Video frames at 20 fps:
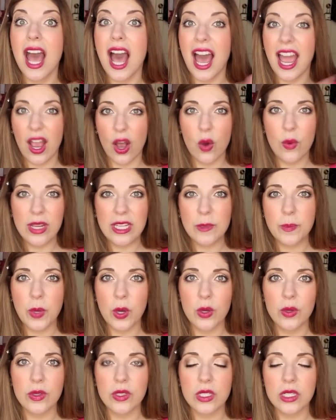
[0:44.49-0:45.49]
I always
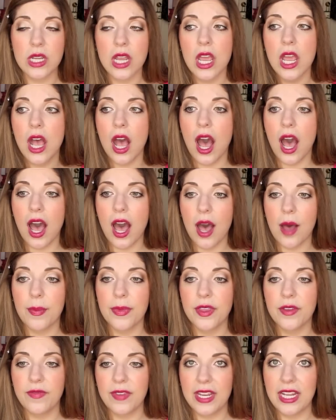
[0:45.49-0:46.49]
post
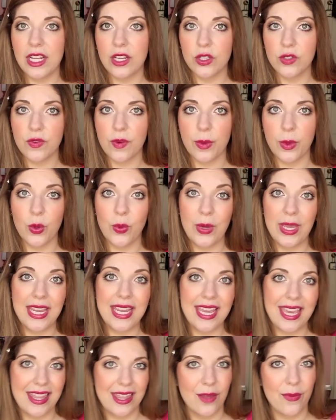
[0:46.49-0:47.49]
the videos from the
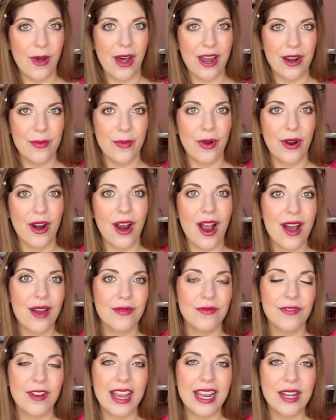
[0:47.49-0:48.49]
week in the bottom bar
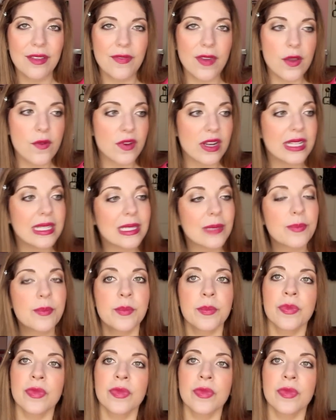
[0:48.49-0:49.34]
on Friday Favorites.